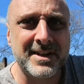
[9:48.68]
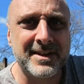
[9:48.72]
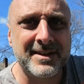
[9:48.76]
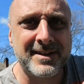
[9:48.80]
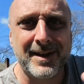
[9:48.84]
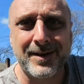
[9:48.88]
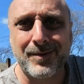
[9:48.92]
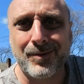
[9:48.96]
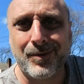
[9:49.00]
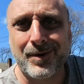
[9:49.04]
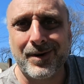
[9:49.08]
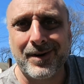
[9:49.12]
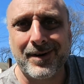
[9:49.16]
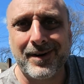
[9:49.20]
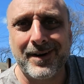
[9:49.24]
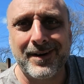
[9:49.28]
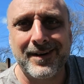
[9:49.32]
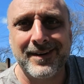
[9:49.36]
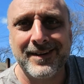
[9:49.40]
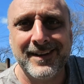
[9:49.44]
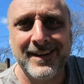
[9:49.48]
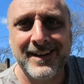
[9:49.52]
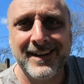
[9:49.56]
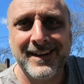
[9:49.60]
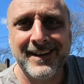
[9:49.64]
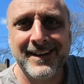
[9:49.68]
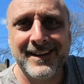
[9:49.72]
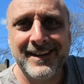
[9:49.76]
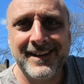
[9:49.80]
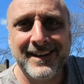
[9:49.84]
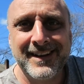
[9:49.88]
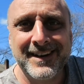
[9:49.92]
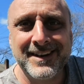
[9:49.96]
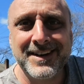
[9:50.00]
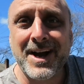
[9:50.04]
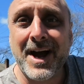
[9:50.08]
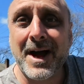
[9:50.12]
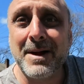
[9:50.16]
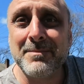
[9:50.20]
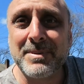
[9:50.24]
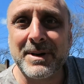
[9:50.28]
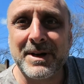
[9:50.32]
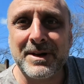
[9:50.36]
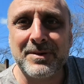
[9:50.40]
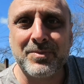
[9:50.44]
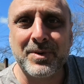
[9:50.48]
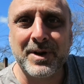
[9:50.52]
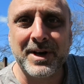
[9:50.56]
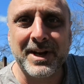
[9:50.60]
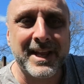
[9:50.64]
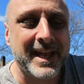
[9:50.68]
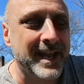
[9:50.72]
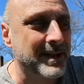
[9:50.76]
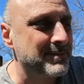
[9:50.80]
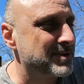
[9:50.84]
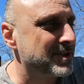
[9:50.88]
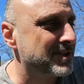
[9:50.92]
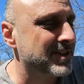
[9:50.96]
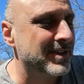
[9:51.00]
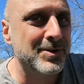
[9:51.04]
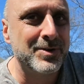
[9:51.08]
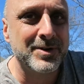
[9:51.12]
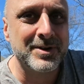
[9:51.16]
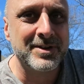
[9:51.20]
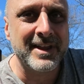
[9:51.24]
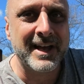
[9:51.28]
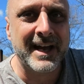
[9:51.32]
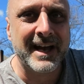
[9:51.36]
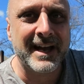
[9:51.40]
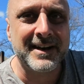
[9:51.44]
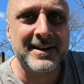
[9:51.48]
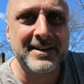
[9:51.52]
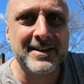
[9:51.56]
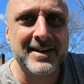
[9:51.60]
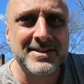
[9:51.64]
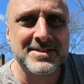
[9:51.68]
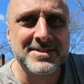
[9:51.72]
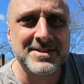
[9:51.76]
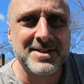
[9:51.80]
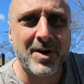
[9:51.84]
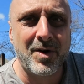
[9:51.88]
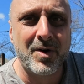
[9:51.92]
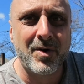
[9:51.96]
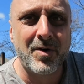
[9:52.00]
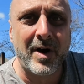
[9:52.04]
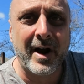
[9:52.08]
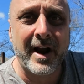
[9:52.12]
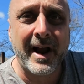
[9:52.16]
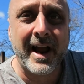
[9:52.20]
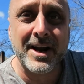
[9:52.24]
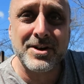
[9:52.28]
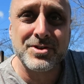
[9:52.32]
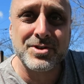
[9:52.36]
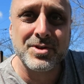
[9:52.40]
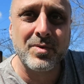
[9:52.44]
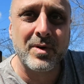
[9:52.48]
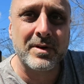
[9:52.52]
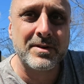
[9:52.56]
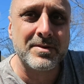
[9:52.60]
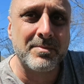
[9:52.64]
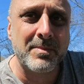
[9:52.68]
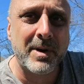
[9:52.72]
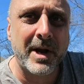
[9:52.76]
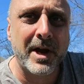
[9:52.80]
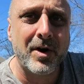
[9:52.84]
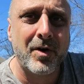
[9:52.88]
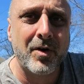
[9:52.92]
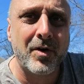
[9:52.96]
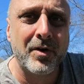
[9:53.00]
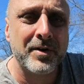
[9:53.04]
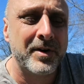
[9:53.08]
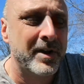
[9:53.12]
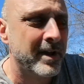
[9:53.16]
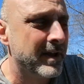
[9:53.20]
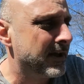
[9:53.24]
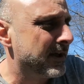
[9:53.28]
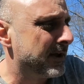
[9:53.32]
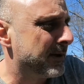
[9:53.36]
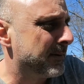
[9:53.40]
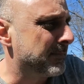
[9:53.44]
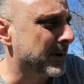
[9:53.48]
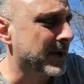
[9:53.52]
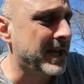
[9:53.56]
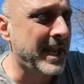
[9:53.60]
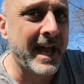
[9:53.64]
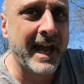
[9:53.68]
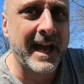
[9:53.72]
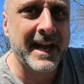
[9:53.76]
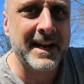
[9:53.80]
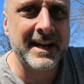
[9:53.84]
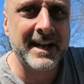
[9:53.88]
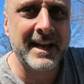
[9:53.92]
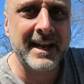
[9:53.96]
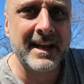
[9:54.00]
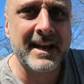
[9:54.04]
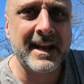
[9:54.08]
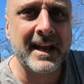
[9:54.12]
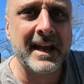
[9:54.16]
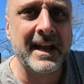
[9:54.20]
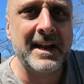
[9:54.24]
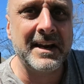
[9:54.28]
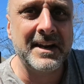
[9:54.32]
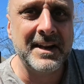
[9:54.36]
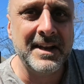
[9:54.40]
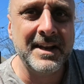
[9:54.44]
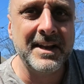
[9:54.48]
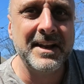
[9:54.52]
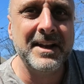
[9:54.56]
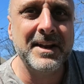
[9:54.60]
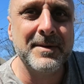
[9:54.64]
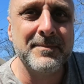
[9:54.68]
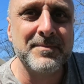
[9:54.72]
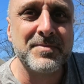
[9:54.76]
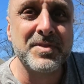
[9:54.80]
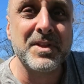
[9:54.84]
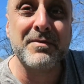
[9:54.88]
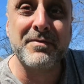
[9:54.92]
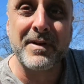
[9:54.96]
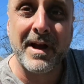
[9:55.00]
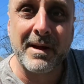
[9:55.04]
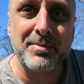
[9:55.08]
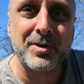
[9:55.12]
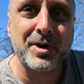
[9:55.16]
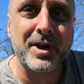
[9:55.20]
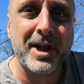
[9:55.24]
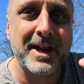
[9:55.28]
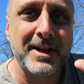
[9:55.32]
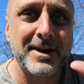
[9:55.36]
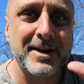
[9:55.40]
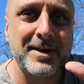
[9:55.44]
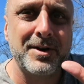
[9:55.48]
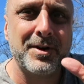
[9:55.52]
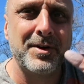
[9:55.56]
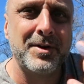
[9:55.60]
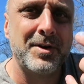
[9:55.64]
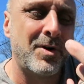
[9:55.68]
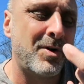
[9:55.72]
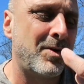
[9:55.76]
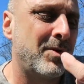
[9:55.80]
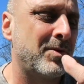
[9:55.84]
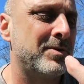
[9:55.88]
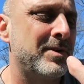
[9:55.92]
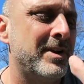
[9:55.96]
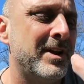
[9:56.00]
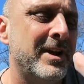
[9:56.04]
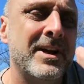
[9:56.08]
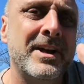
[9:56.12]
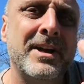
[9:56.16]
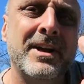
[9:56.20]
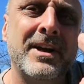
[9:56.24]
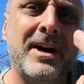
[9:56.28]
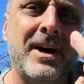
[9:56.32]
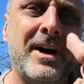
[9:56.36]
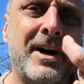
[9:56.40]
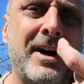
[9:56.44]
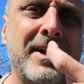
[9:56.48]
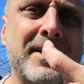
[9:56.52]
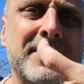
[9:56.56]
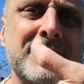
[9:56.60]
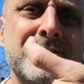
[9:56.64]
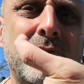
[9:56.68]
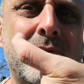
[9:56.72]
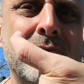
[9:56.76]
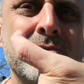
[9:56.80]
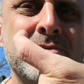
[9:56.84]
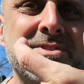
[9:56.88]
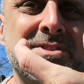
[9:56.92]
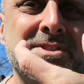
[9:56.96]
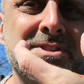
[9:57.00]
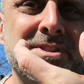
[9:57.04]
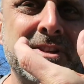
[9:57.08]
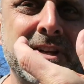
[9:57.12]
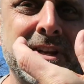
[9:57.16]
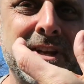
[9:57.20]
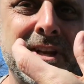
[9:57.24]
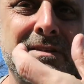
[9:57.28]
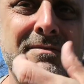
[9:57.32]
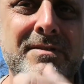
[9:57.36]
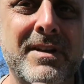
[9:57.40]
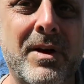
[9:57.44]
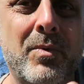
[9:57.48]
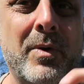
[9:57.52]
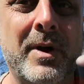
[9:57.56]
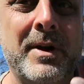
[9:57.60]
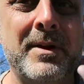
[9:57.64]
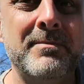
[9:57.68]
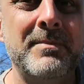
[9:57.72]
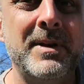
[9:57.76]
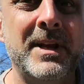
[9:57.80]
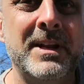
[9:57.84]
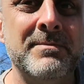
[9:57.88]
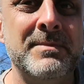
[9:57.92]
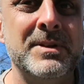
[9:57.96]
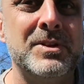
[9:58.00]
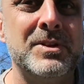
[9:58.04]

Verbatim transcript: it. They were incompetent when it came to doing that. So I actually went to my own mechanic, and he fabricated an own uh, his own sleeve that went in